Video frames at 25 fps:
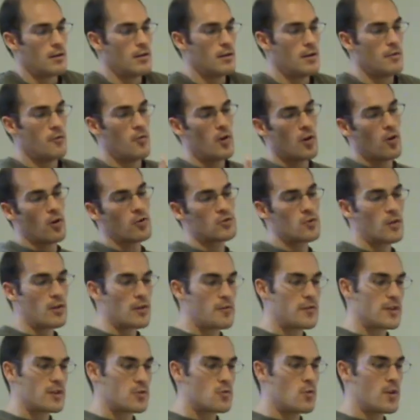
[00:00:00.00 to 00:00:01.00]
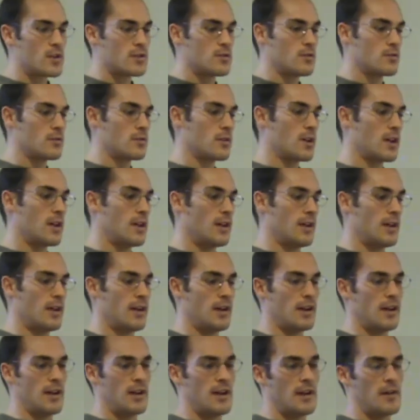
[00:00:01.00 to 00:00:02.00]
If we go to the first question,
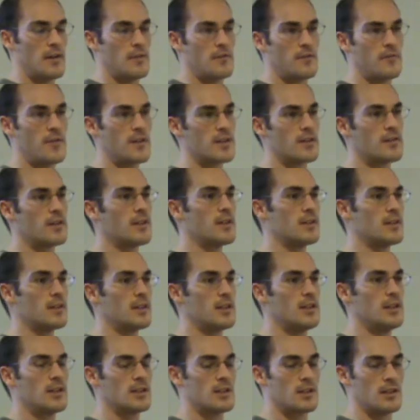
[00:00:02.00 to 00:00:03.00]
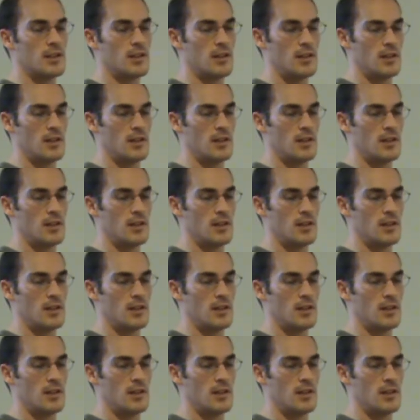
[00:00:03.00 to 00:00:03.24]
first thing is